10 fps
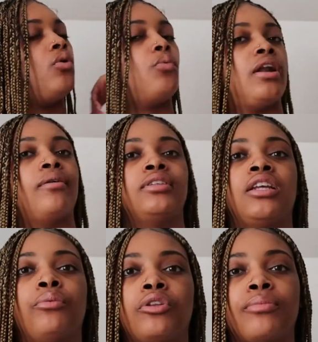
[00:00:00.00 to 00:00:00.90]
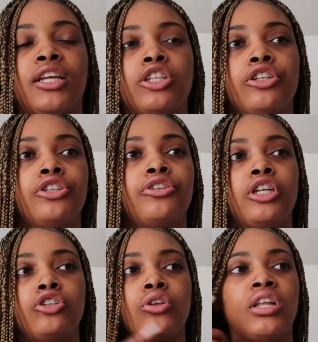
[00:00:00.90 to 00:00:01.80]
when I was done with my
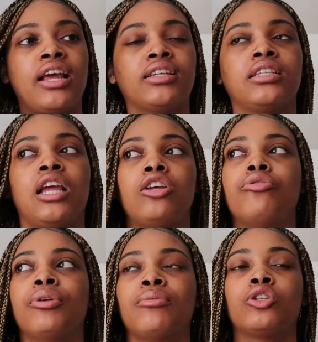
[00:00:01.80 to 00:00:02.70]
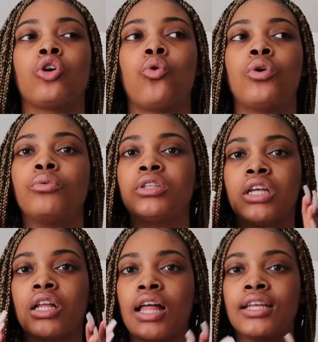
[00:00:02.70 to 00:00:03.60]
surgery. So the next day, you pretty much go in with
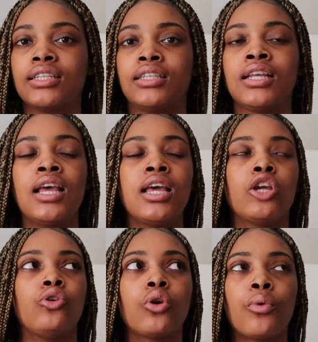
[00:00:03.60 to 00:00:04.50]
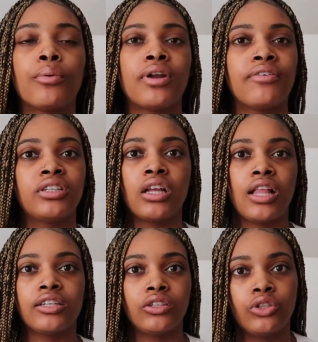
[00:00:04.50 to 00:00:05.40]
sunglasses. You can wear whatever
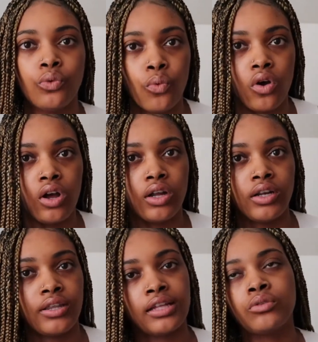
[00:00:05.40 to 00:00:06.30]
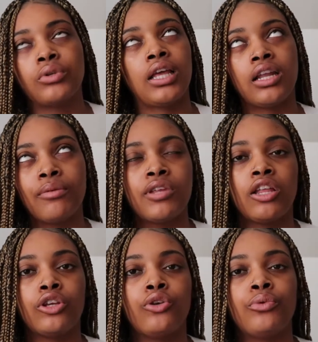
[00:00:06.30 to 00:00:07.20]
sunglasses you want. That's what they end up
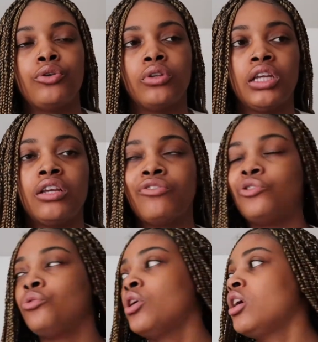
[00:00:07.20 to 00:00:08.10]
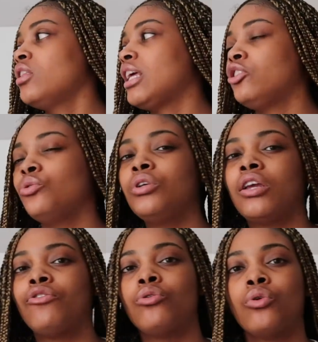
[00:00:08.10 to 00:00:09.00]
telling you when you leave. They do
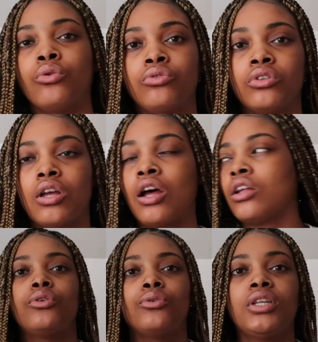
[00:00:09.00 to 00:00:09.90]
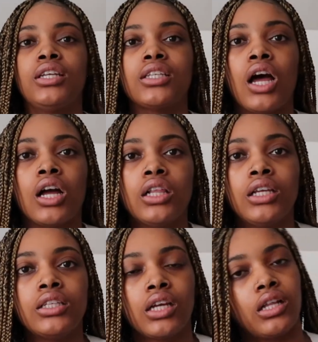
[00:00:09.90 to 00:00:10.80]
give you these
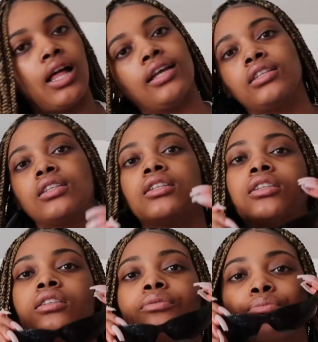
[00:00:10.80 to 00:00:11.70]
ugly sunglasses.